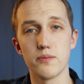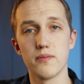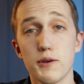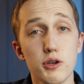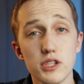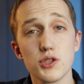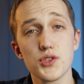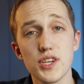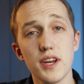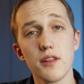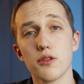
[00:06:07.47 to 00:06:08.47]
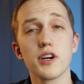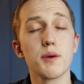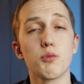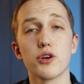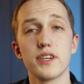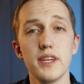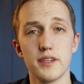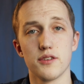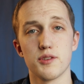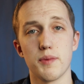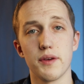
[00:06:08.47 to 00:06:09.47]
If you're interested in learning more
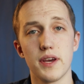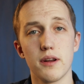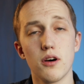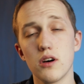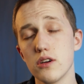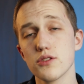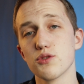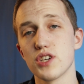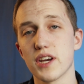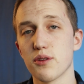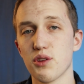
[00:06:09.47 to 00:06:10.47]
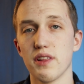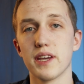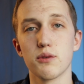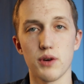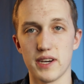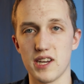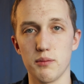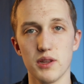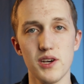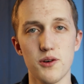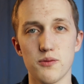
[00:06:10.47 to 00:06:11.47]
details about that, also check out the link right down
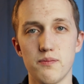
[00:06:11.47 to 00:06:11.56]
below.